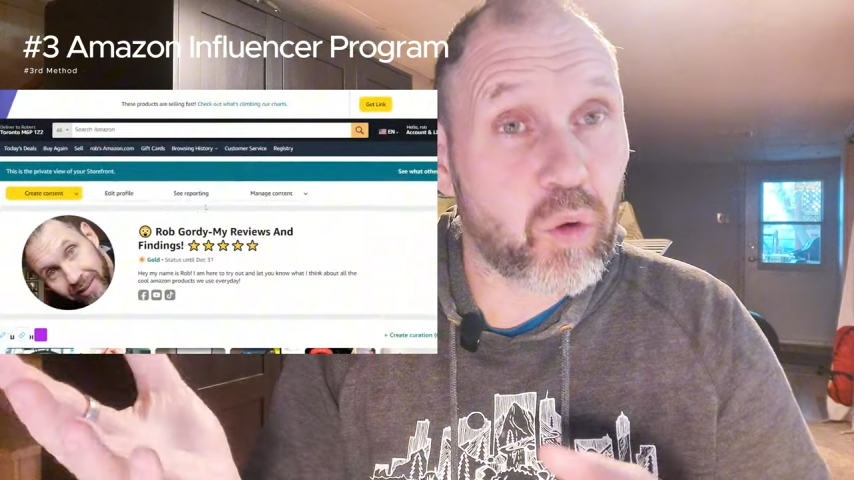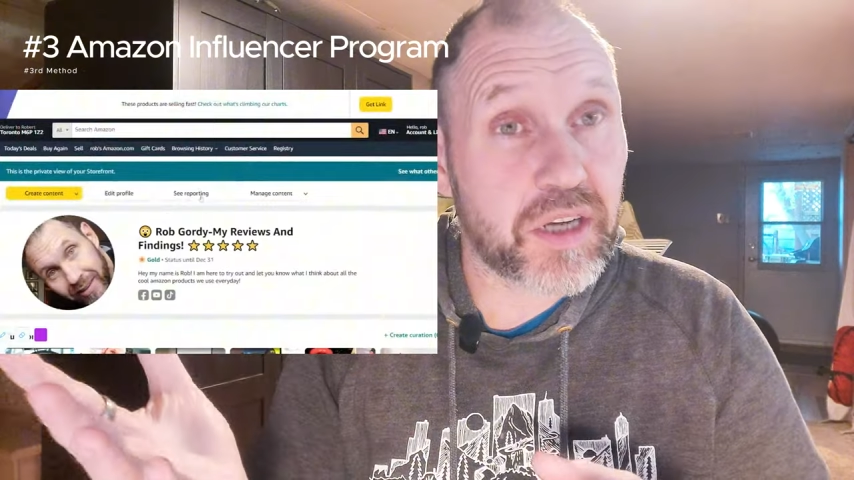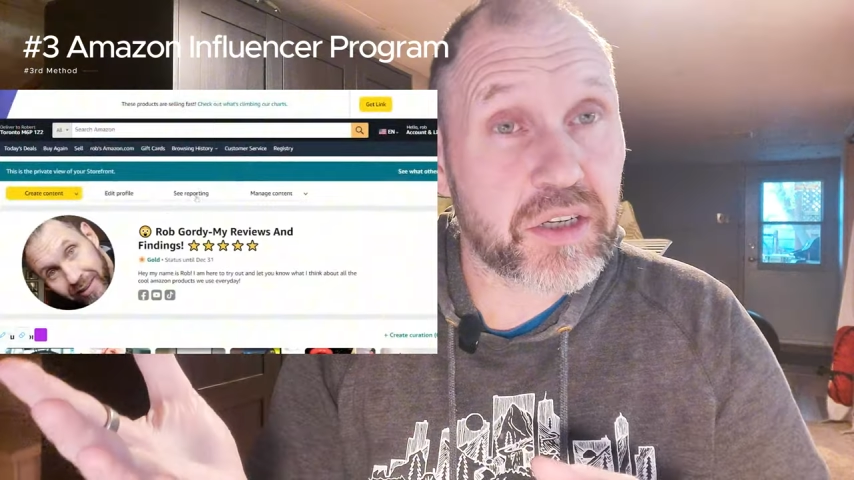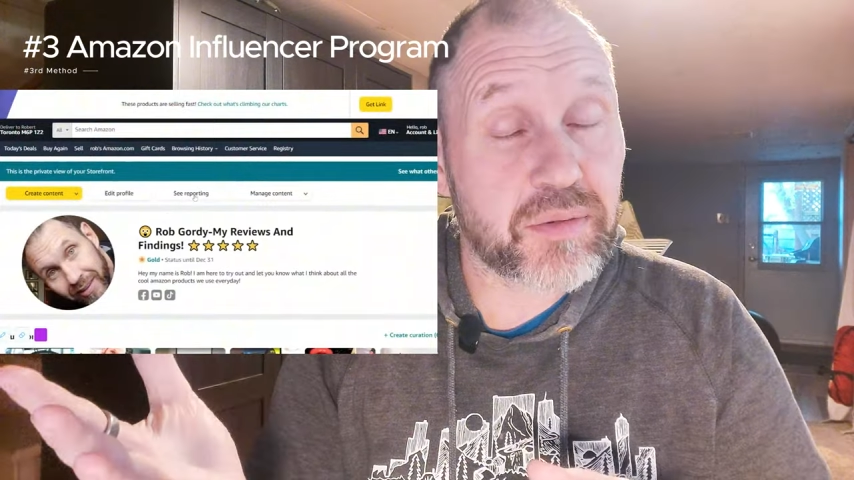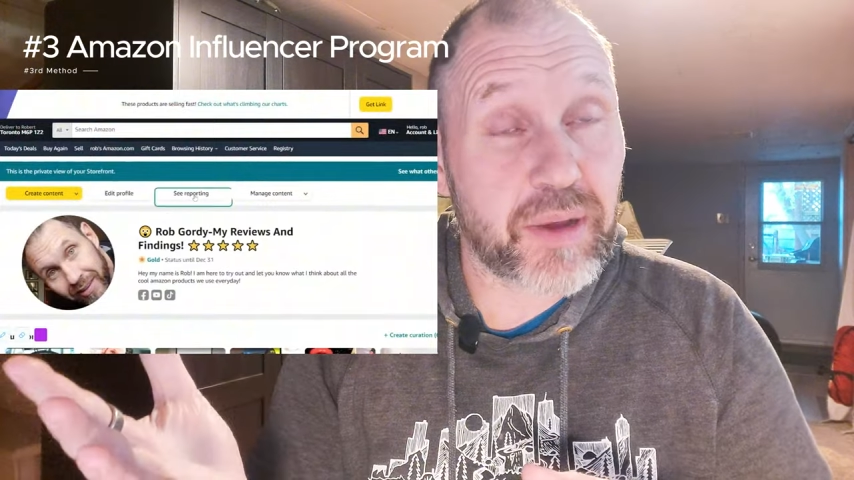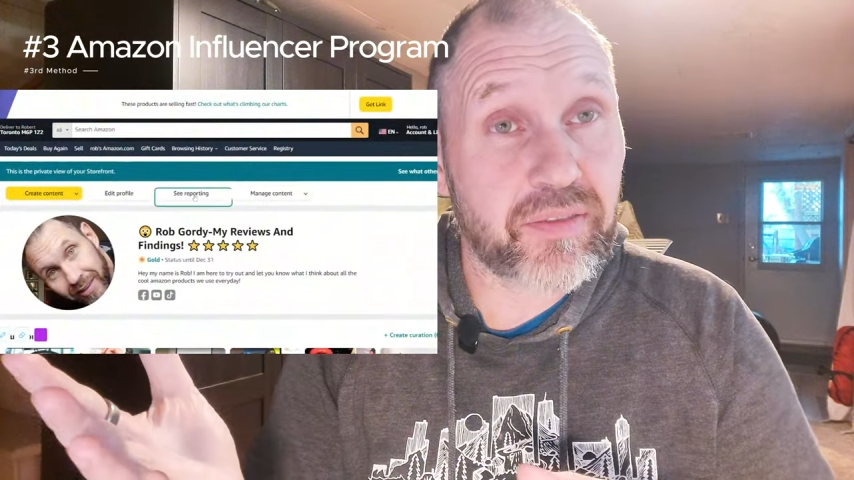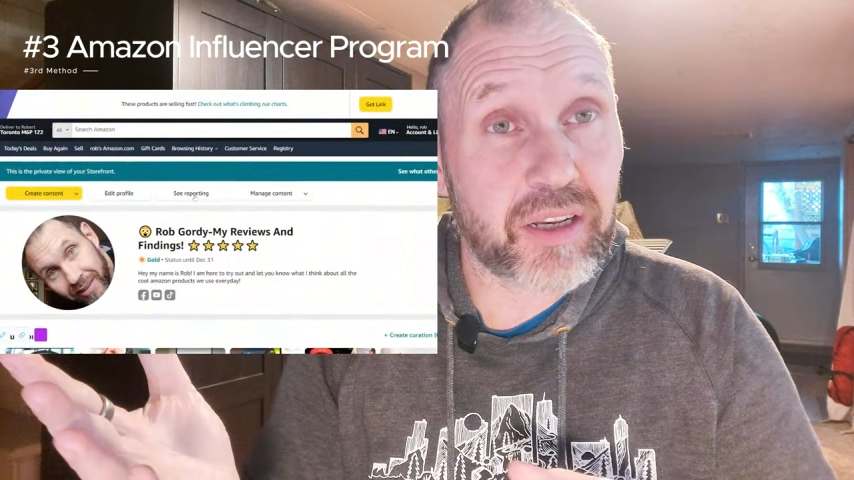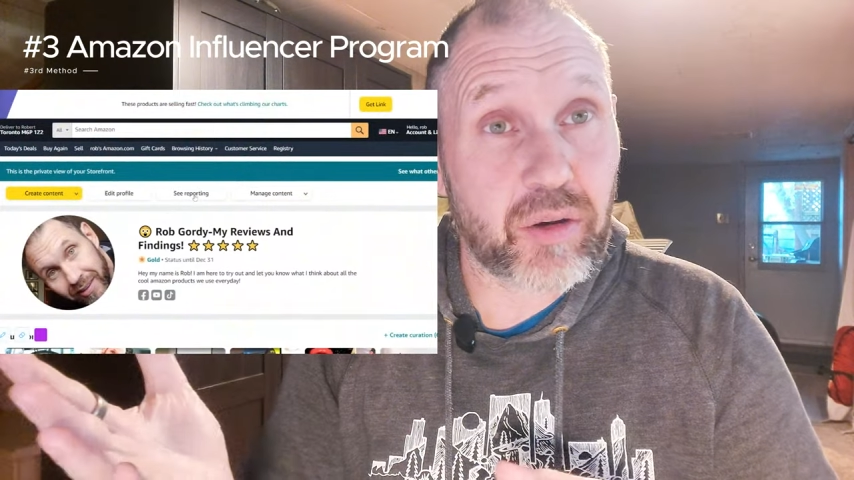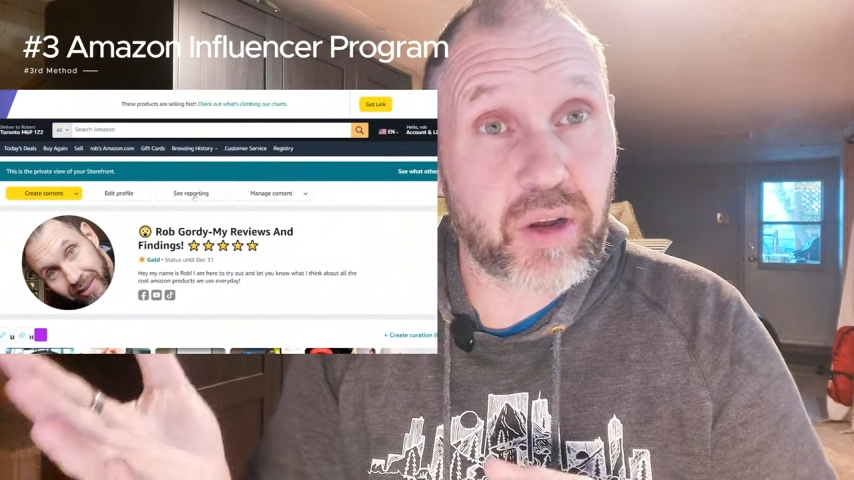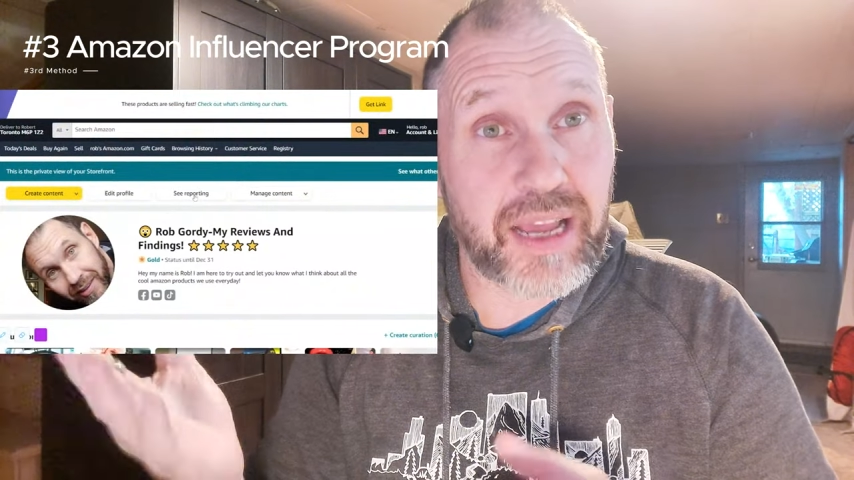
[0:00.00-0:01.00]
watches my
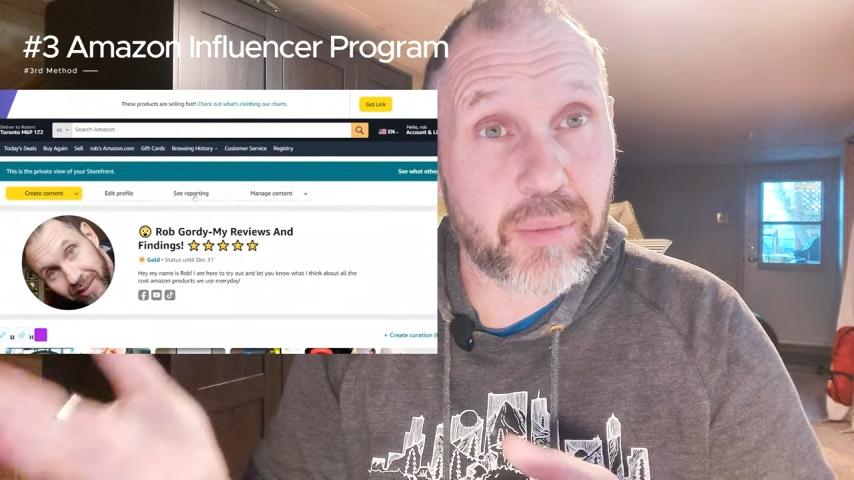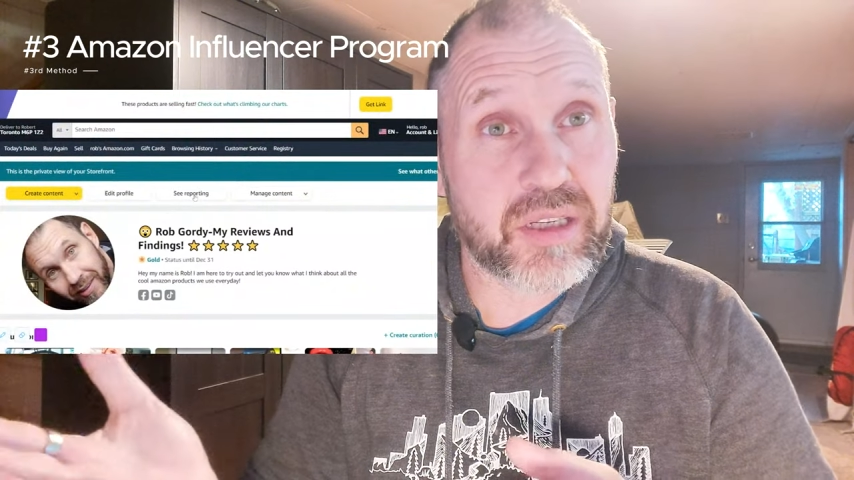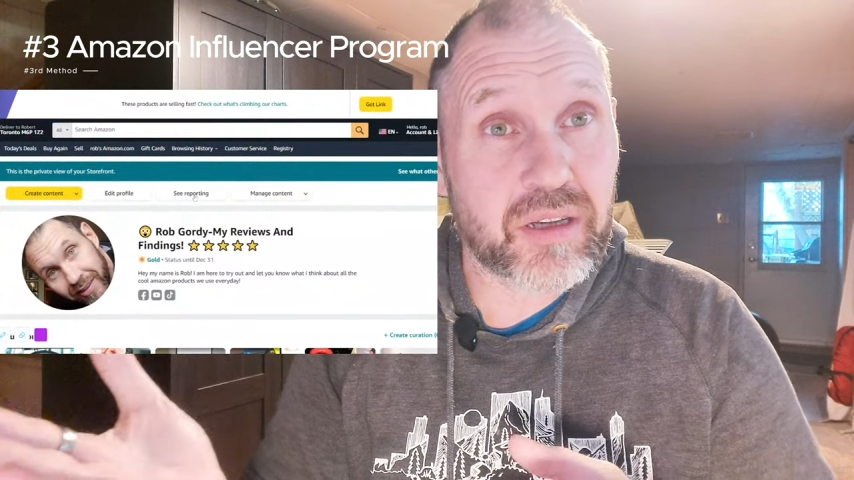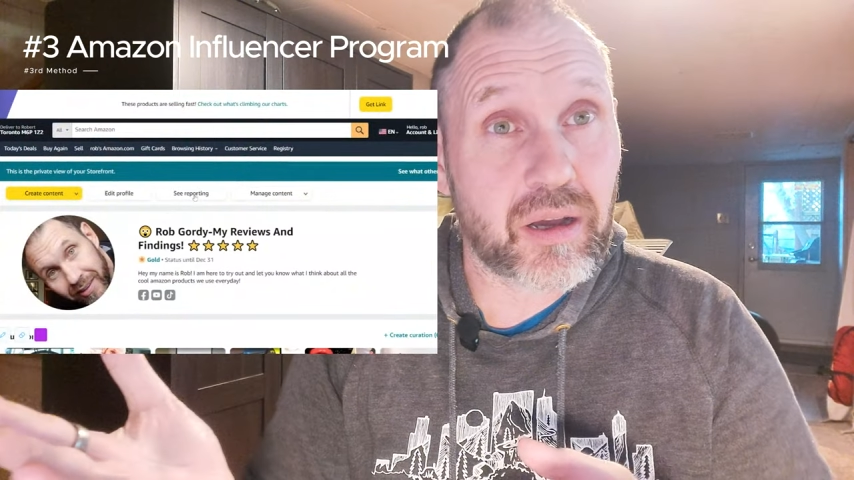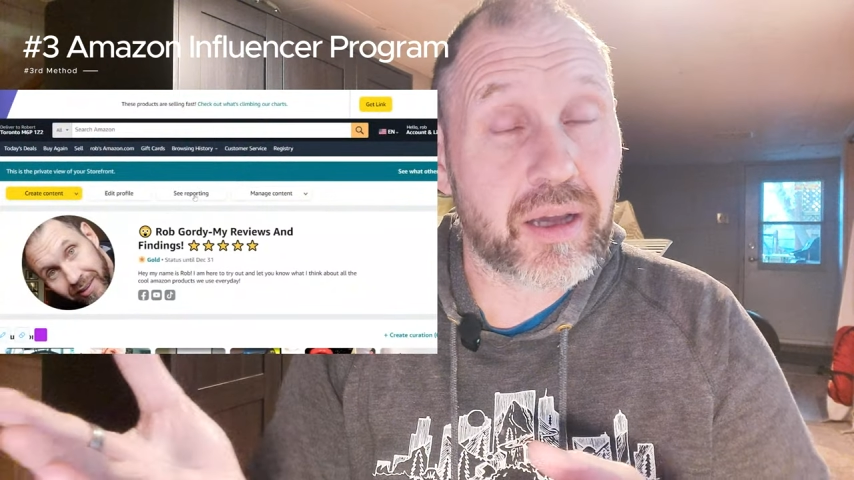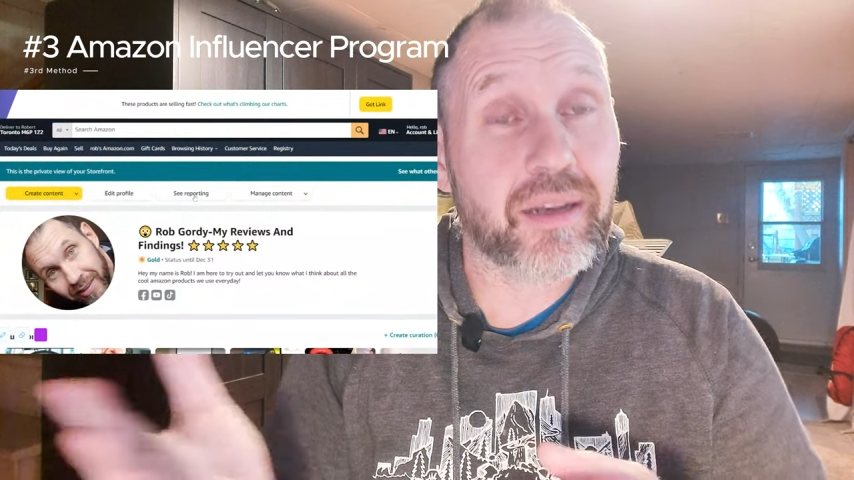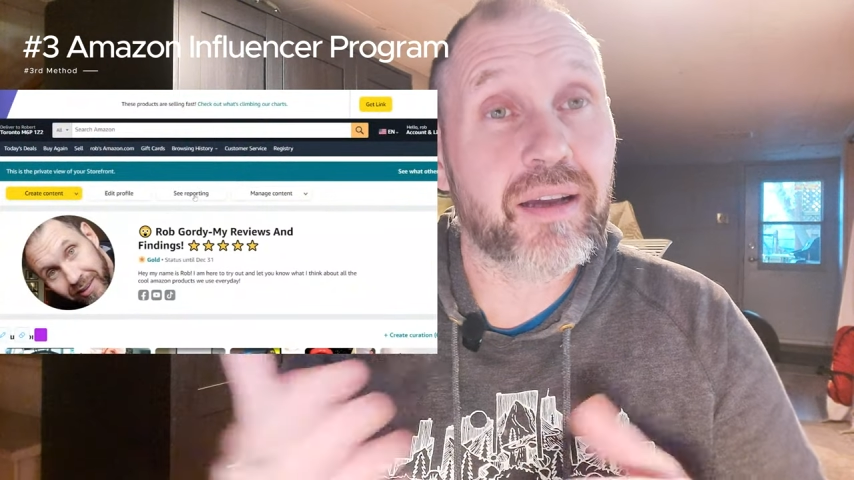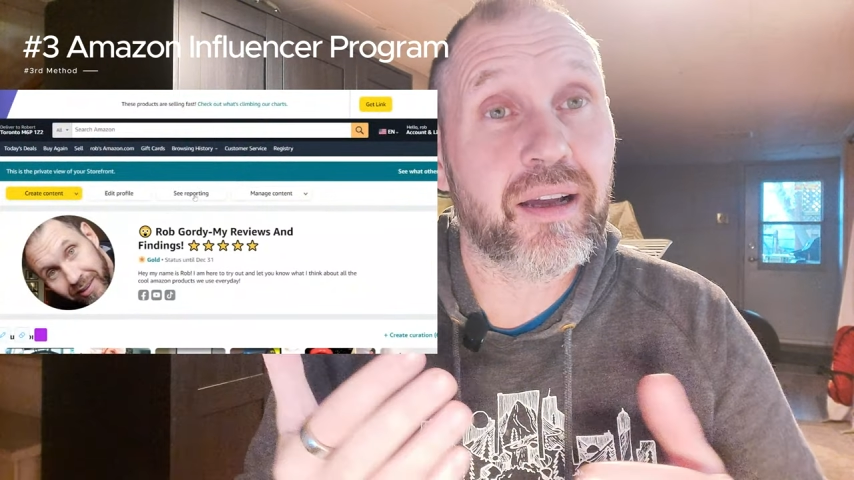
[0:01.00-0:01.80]
video on Amazon